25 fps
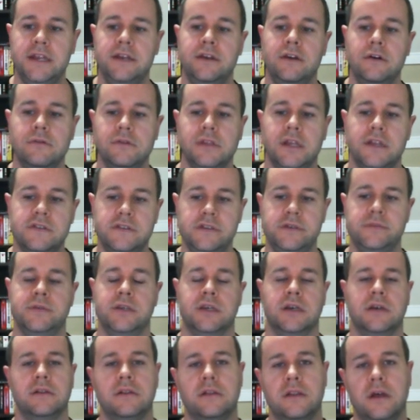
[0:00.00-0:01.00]
I know that seems
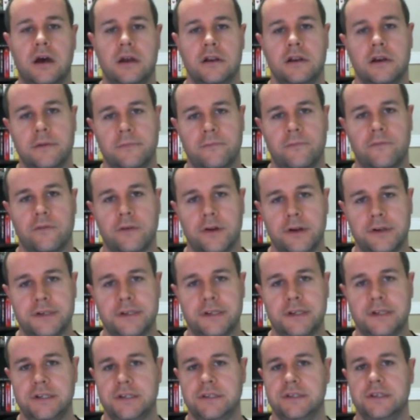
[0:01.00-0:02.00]
like a lot up front
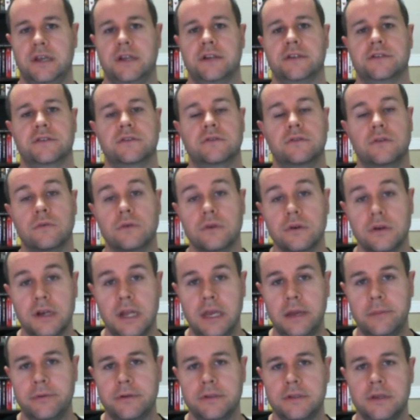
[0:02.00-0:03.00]
to just get a store
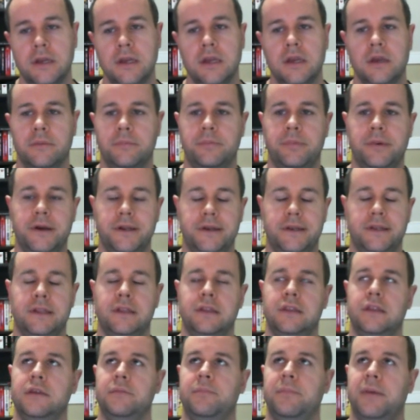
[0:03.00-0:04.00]
enabled, but
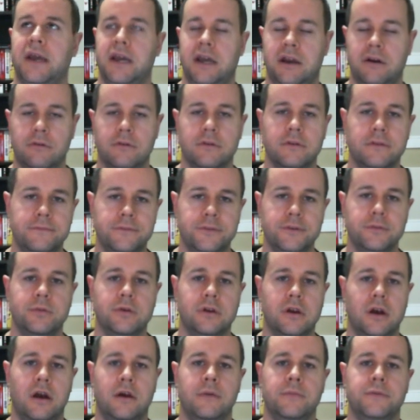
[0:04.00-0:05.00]
the power of
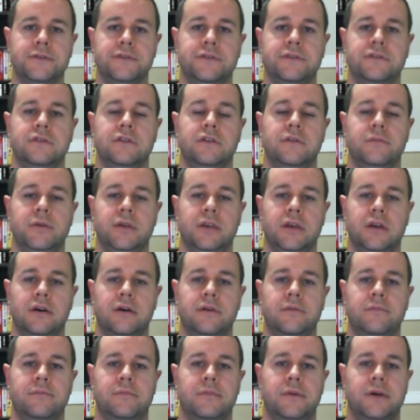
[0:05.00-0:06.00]
Drupal Commerce is going to
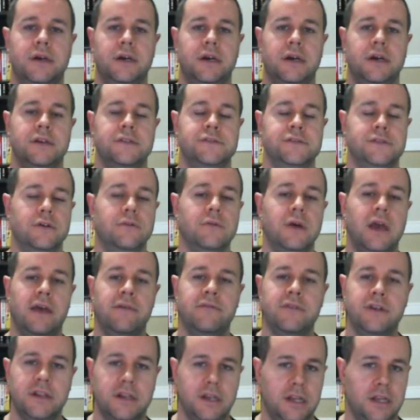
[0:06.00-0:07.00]
become uh, so
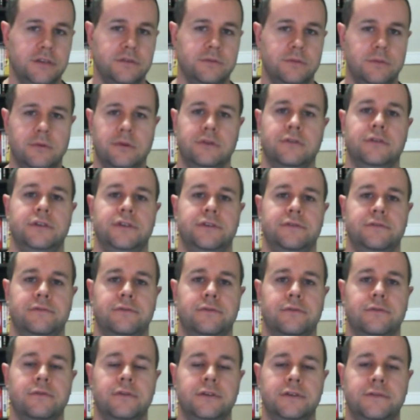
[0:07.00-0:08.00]
evident as we work this
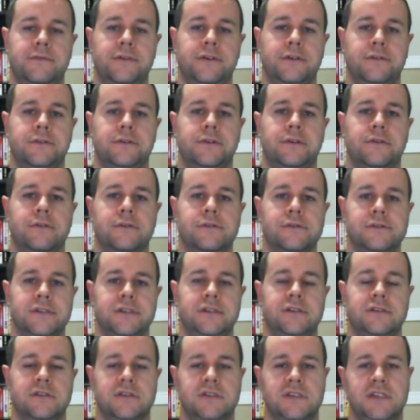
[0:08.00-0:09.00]
through this video tutorial, and
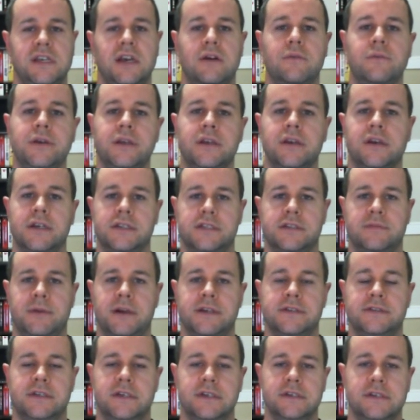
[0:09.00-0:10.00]
you can see how we can
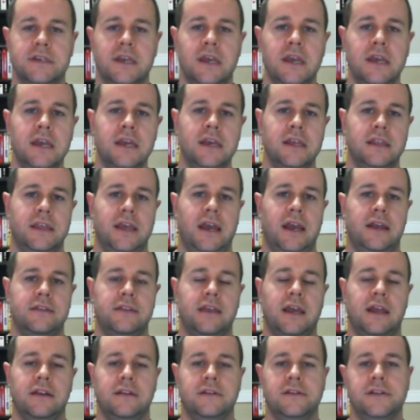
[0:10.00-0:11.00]
customize things, that
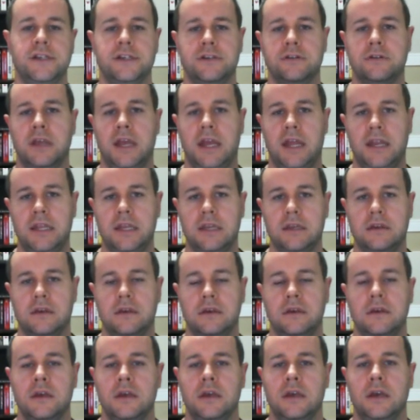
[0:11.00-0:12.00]
that initial headache
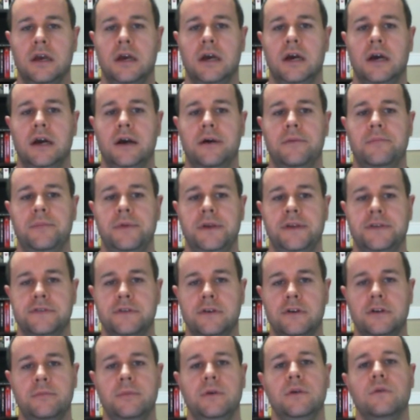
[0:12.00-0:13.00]
um, is
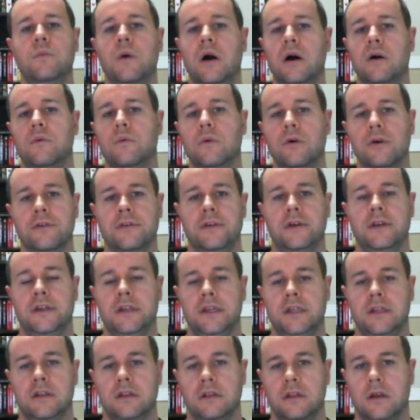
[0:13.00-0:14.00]
going to be well worth it
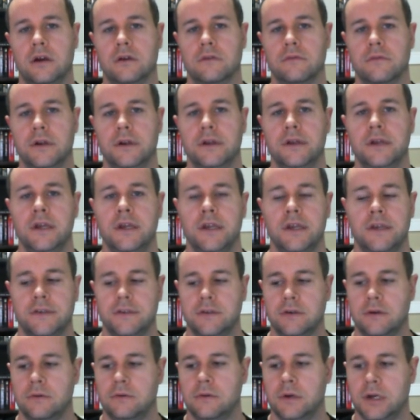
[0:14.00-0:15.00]
in the long run.
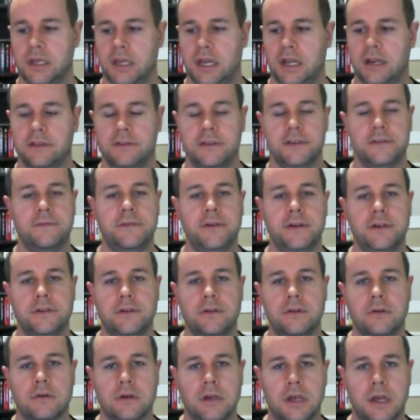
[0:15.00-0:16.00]
So again, if this video
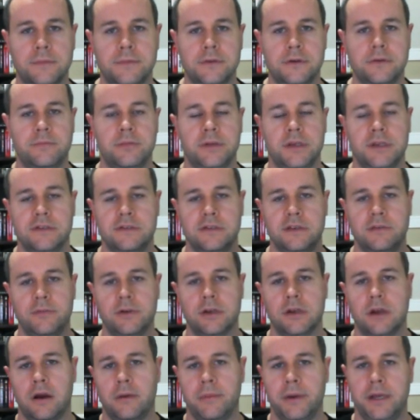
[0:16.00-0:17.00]
tutorial helped you, please leave me
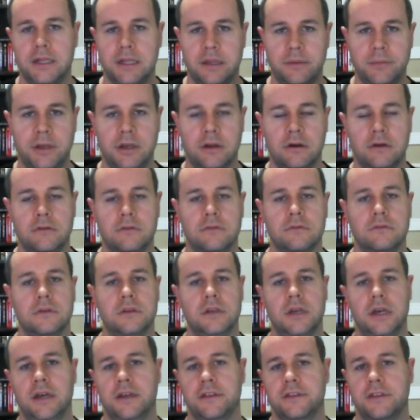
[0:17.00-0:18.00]
a comment, let me know.
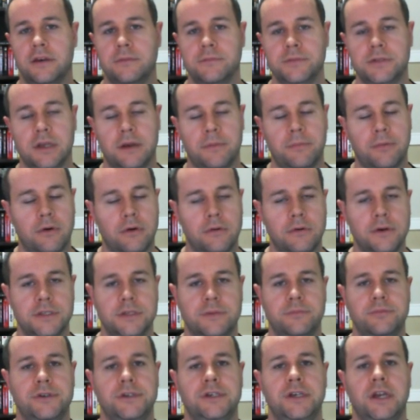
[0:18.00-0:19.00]
Uh, thumbs up, always
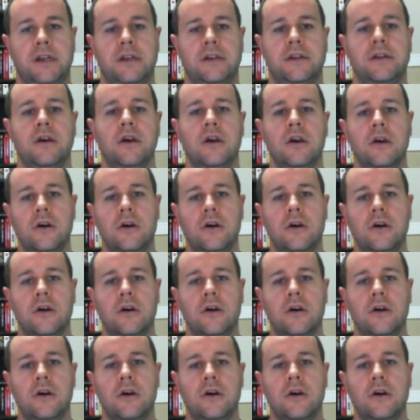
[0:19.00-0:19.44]
appreciated.